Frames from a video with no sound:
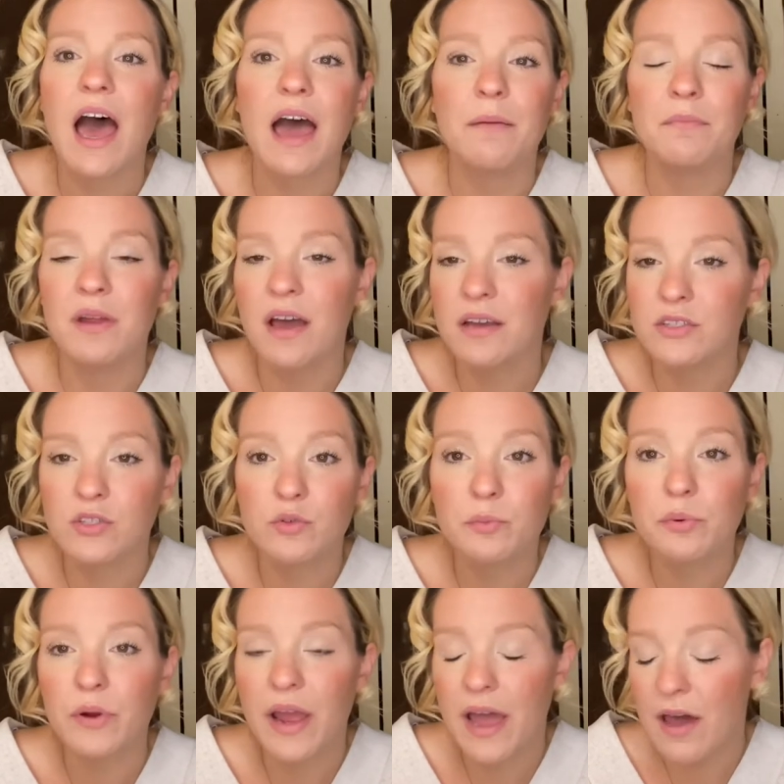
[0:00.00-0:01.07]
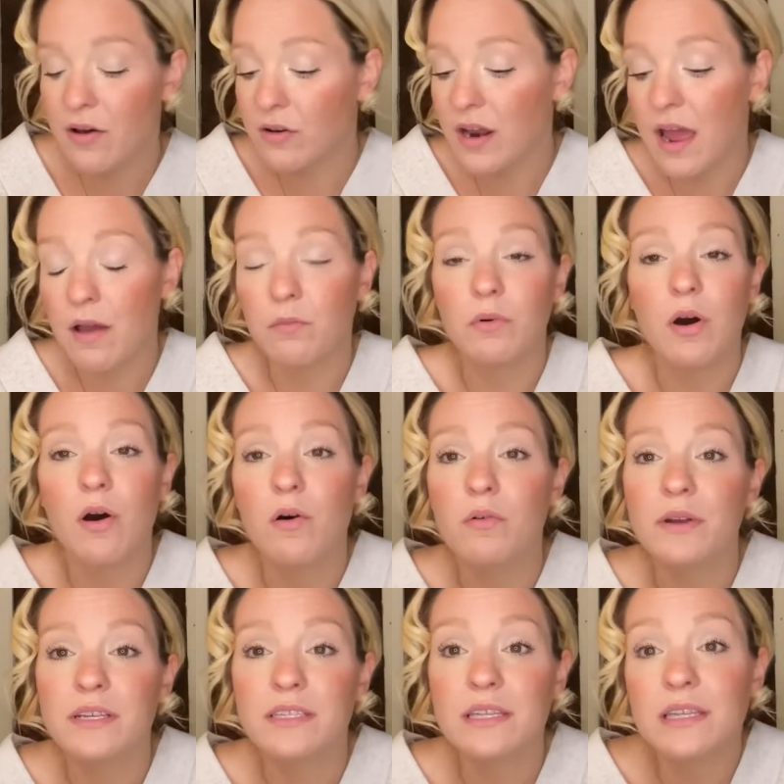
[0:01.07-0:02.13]
I'm not too proud. I will
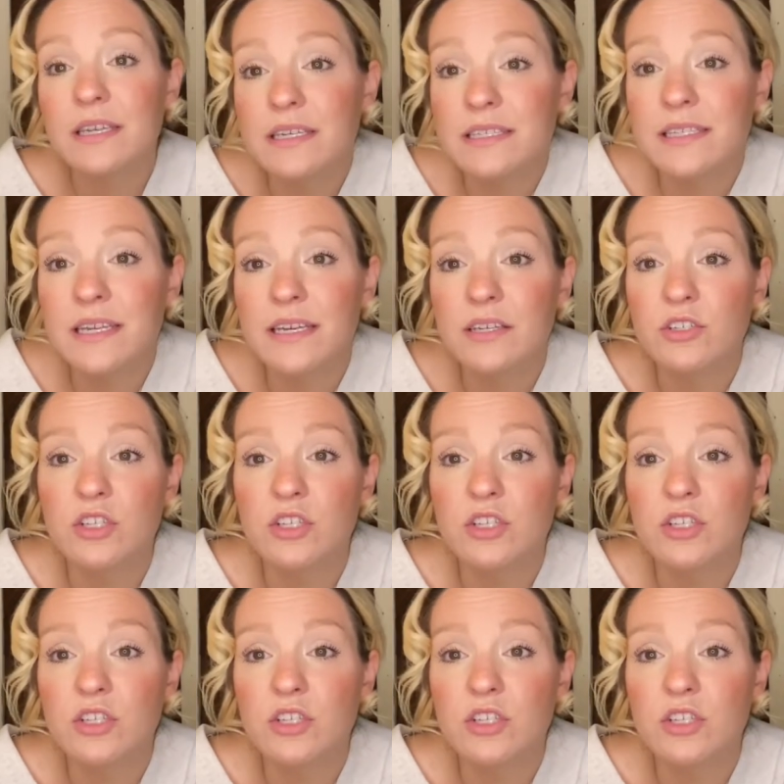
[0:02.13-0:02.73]
always listen.